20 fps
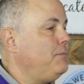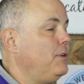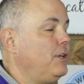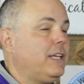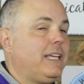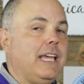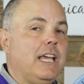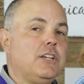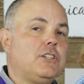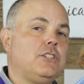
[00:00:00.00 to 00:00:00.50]

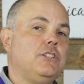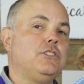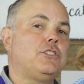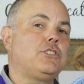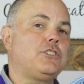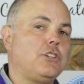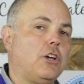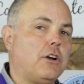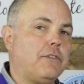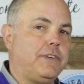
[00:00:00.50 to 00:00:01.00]
Communication
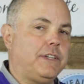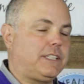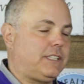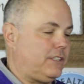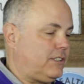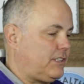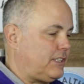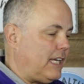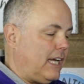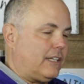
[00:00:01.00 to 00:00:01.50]

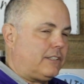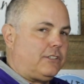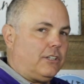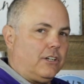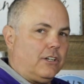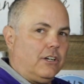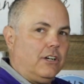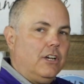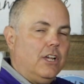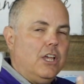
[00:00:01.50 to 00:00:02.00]
services
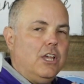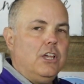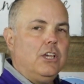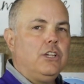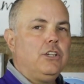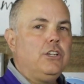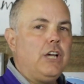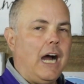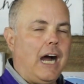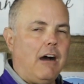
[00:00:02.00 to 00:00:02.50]
sector.
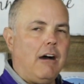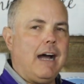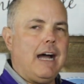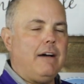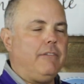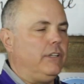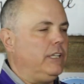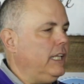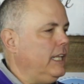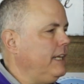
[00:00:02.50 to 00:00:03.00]
I'll
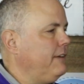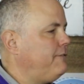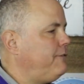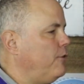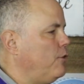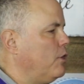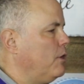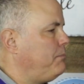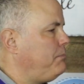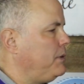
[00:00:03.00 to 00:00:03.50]
have a link
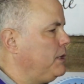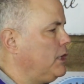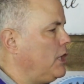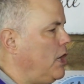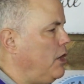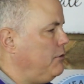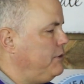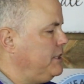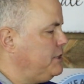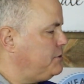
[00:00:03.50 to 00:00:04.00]
for it
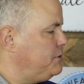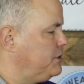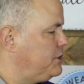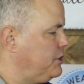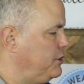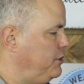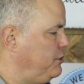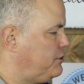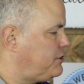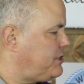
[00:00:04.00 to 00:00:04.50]
below. This was
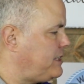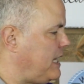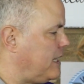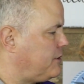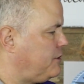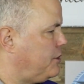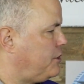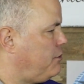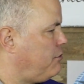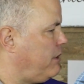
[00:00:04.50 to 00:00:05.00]
a new
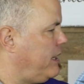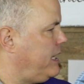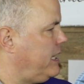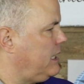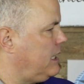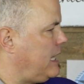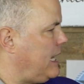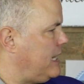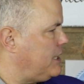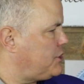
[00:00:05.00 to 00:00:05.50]
sector
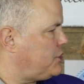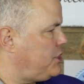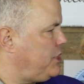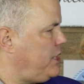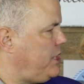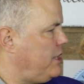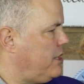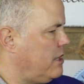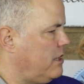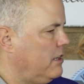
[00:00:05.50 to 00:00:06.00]
created last
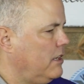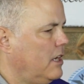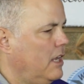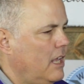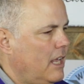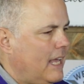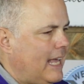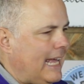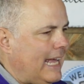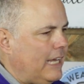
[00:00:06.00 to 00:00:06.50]
year.
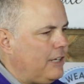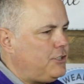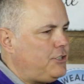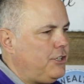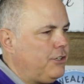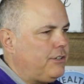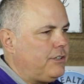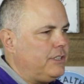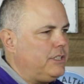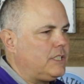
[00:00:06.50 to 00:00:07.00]
As
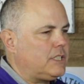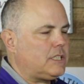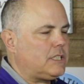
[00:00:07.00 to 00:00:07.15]
you can